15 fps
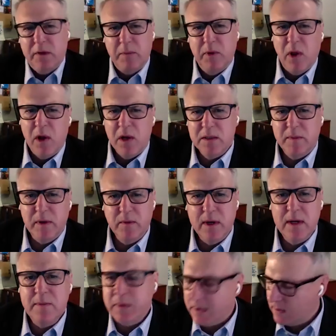plausible, right?
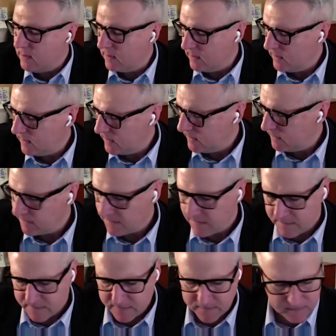But no, yeah.
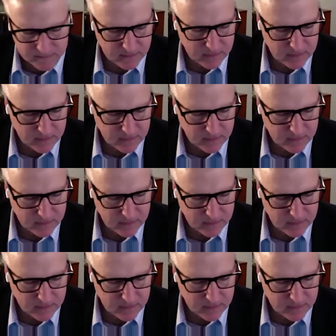But